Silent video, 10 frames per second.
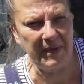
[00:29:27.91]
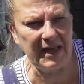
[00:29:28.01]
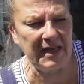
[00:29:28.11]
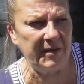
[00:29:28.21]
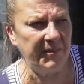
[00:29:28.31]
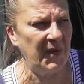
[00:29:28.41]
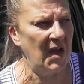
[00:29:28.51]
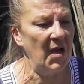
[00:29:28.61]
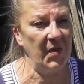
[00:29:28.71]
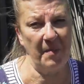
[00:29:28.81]
bean.
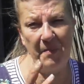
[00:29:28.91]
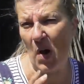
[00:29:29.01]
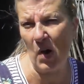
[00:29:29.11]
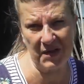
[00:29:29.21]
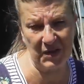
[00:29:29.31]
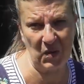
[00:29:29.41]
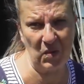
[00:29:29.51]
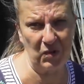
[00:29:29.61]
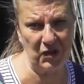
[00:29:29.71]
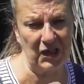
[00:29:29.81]
The pods are
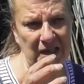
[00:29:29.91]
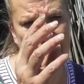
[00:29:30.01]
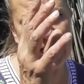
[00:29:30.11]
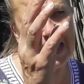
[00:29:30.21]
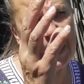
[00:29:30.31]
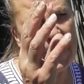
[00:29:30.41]
gorgeous. They,